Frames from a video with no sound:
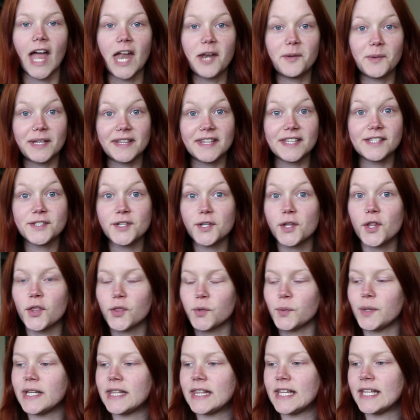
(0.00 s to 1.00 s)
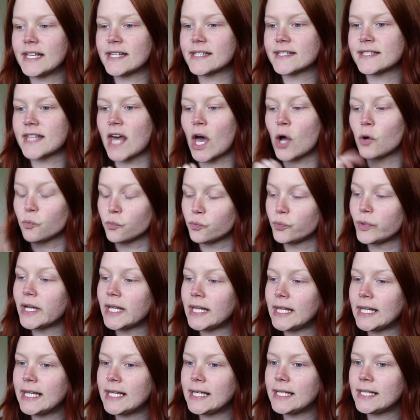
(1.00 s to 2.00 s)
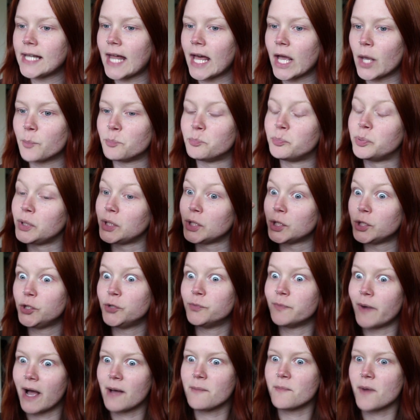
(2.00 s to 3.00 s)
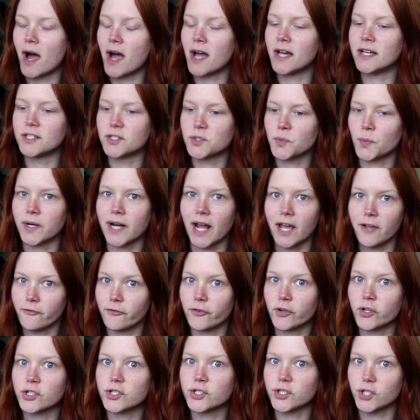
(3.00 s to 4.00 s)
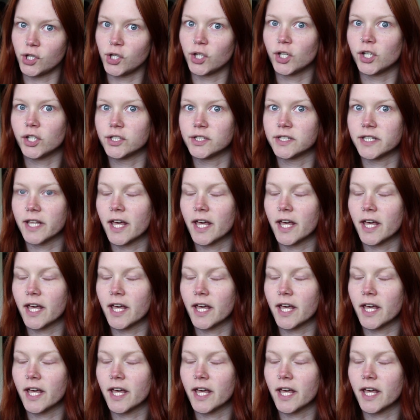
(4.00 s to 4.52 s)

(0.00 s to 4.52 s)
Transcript: anyway, these are the three things that really like blew my mind when I first learned